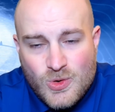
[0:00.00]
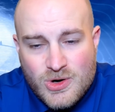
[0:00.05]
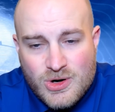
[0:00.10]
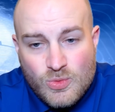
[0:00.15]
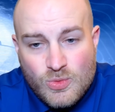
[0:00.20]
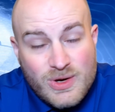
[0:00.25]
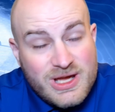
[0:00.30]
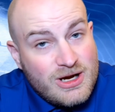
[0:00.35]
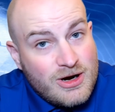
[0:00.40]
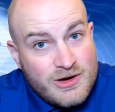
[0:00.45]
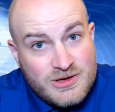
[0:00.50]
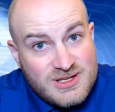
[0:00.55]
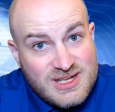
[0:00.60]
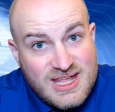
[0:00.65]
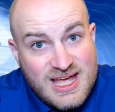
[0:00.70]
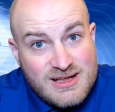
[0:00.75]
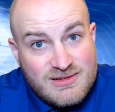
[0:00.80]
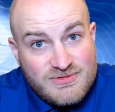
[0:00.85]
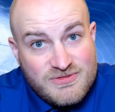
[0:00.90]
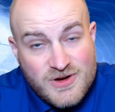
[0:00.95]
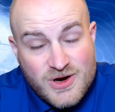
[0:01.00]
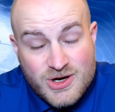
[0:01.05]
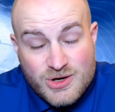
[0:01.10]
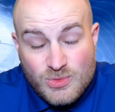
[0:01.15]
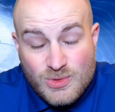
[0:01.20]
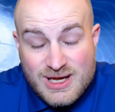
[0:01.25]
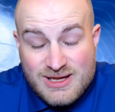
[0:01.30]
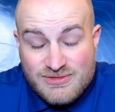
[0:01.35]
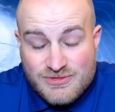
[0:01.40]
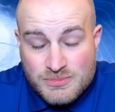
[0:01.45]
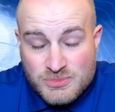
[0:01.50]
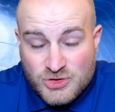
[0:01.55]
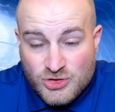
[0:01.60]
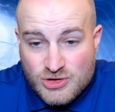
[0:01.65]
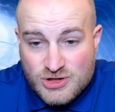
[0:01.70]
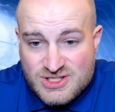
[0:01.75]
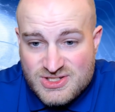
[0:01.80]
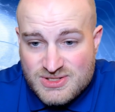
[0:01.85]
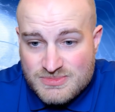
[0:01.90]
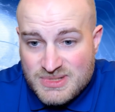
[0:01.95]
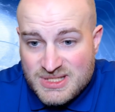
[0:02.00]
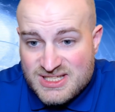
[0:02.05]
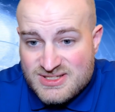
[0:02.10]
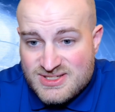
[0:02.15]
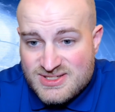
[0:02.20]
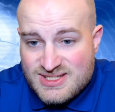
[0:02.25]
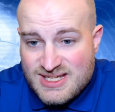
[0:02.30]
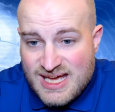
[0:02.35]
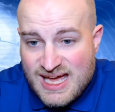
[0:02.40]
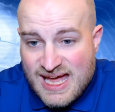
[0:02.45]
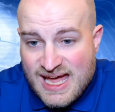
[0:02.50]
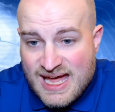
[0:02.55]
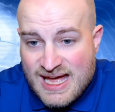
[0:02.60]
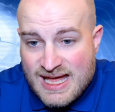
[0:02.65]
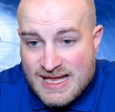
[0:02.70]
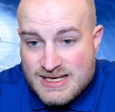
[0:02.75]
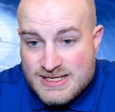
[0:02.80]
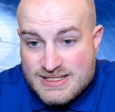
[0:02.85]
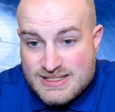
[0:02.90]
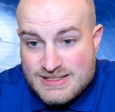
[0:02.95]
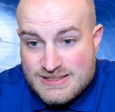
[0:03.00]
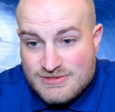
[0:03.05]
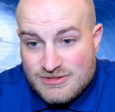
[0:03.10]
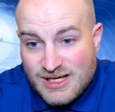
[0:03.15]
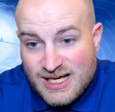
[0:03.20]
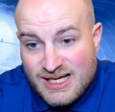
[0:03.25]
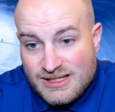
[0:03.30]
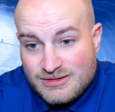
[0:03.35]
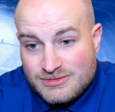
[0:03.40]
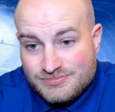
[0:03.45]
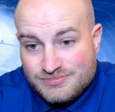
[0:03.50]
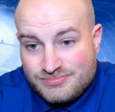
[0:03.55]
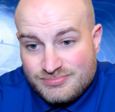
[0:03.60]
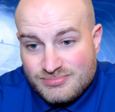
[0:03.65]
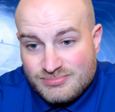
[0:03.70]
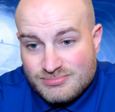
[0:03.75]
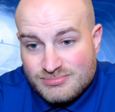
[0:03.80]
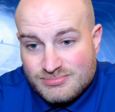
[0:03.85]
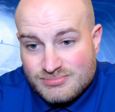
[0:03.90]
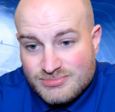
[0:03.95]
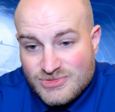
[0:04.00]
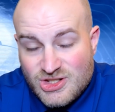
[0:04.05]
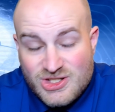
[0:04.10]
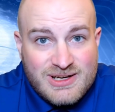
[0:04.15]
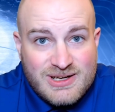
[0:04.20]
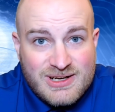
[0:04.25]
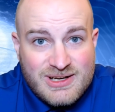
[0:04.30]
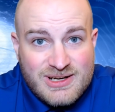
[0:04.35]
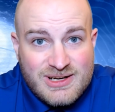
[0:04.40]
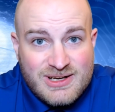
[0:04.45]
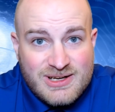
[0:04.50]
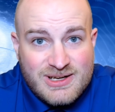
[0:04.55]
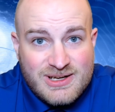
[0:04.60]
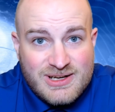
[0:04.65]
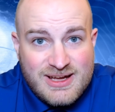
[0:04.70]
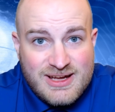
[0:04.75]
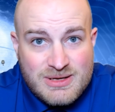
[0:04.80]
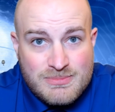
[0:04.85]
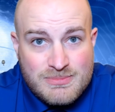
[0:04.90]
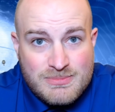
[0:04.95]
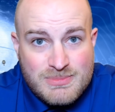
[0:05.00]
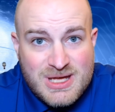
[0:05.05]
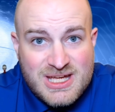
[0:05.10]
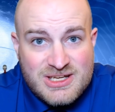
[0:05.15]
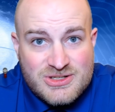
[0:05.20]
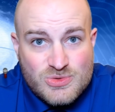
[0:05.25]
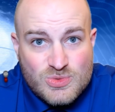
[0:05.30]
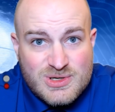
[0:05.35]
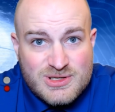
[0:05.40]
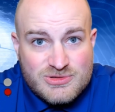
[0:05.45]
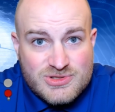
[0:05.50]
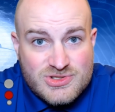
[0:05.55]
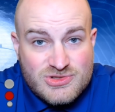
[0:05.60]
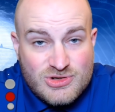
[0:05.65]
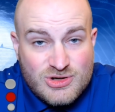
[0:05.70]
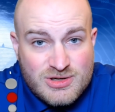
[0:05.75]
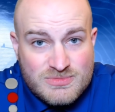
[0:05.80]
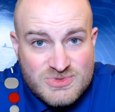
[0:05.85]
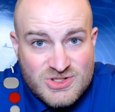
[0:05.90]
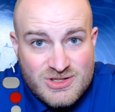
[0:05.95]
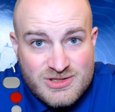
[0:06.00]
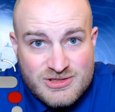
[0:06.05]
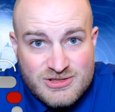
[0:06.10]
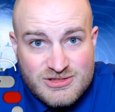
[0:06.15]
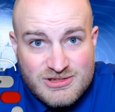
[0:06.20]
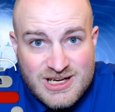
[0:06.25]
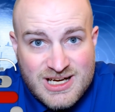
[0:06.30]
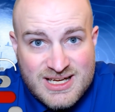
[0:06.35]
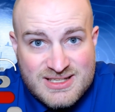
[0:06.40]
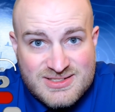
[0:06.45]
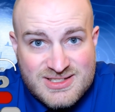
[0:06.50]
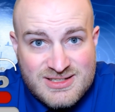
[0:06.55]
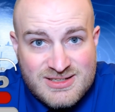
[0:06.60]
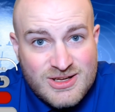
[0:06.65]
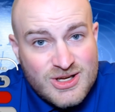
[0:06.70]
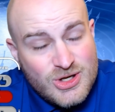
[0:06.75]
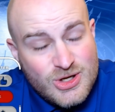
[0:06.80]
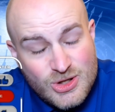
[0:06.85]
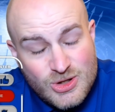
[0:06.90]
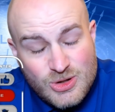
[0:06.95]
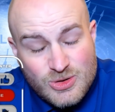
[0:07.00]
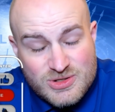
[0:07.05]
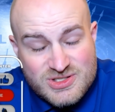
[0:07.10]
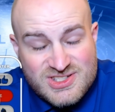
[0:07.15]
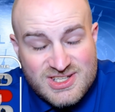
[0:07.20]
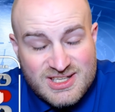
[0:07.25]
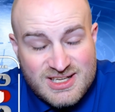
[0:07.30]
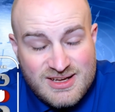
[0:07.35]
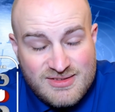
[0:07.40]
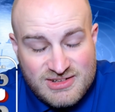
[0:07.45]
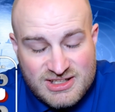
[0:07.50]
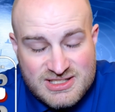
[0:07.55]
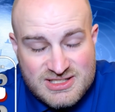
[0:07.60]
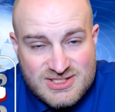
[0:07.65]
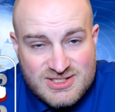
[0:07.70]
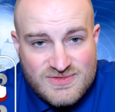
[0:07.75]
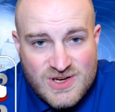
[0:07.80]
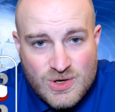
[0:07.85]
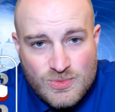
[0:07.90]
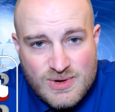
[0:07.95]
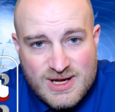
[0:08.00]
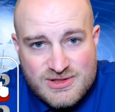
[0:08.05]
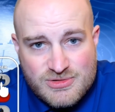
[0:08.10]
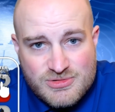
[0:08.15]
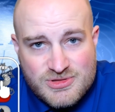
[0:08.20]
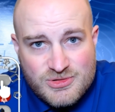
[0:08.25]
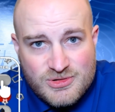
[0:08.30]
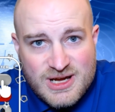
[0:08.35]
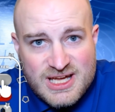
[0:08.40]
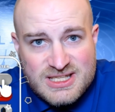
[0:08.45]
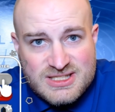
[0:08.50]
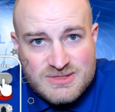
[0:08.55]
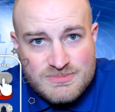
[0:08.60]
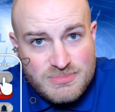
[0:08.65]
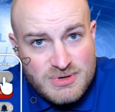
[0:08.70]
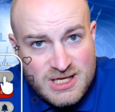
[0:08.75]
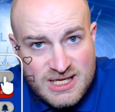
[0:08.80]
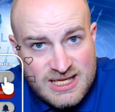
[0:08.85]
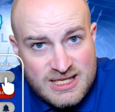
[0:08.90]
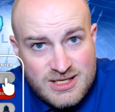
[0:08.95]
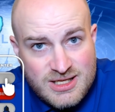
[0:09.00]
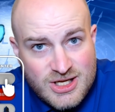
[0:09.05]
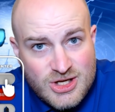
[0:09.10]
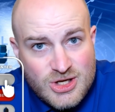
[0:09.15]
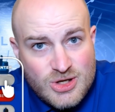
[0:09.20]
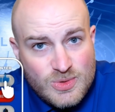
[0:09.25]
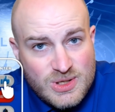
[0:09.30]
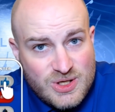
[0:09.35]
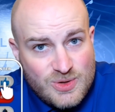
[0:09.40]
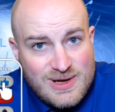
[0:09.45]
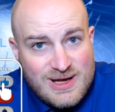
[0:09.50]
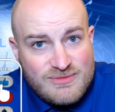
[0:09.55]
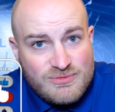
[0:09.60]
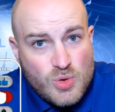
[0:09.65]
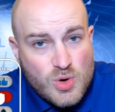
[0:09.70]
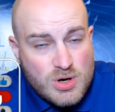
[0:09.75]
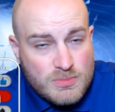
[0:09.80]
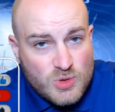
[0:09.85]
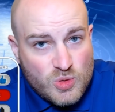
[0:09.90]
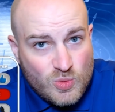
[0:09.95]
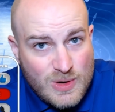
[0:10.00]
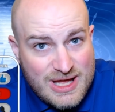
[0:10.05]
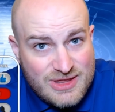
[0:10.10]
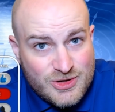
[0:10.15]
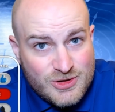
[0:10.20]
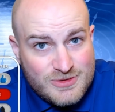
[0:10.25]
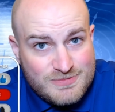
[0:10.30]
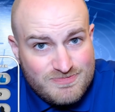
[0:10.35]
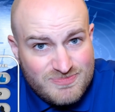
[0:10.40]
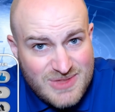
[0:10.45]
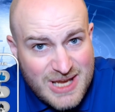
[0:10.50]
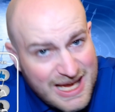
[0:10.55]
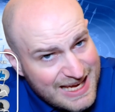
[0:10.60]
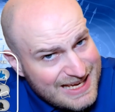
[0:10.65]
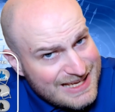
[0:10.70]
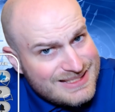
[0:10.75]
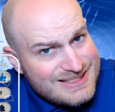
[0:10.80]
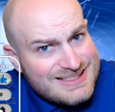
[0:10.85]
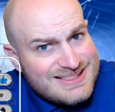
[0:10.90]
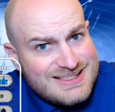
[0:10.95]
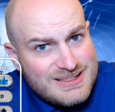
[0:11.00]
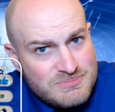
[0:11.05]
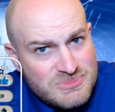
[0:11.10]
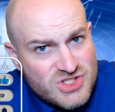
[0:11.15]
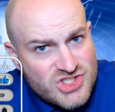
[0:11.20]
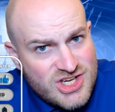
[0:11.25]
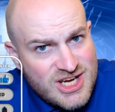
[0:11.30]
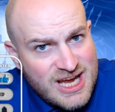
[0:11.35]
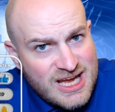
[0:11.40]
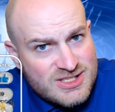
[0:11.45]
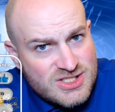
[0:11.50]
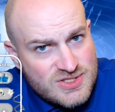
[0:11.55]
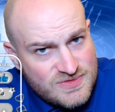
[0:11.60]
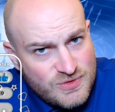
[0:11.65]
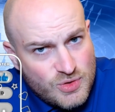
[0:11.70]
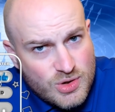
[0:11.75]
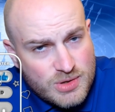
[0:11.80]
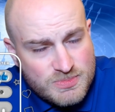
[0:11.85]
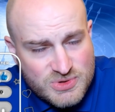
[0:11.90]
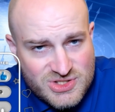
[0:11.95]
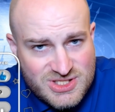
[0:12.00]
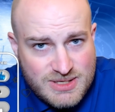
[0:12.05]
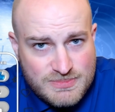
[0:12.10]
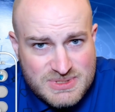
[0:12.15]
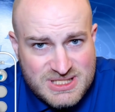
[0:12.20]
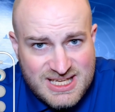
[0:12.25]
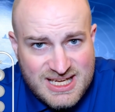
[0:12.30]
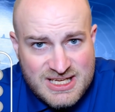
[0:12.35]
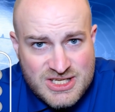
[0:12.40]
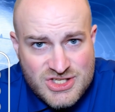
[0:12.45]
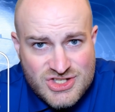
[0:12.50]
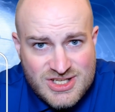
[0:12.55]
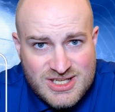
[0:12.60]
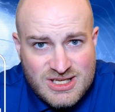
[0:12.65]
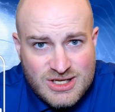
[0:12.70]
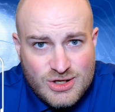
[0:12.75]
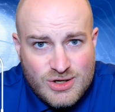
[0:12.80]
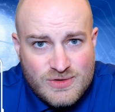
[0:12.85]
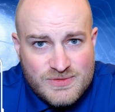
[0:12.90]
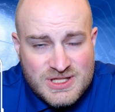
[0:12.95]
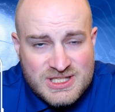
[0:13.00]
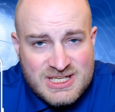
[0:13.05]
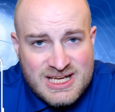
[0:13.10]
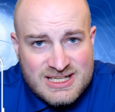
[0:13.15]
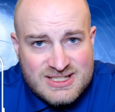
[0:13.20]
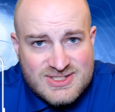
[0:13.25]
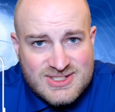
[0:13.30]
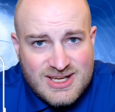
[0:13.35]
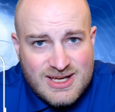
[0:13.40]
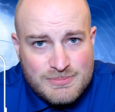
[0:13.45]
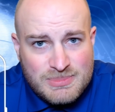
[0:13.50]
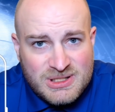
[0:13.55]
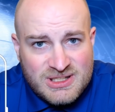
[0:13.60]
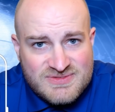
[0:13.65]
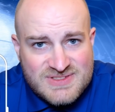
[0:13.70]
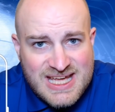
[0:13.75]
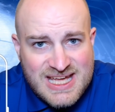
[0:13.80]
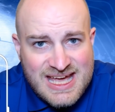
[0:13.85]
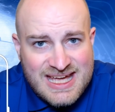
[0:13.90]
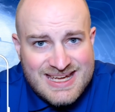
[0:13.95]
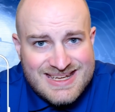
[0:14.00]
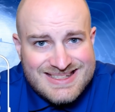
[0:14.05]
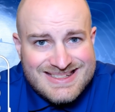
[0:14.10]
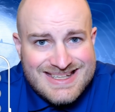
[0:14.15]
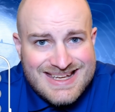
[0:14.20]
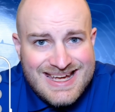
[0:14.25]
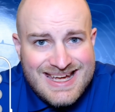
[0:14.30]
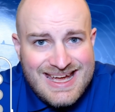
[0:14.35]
We aren't that far away from Christmas, and, well, good news is we don't have any major winter storms on the horizon or significant severe weather threats, but we do have warmer weather and some chance for precipitation over the next couple of days.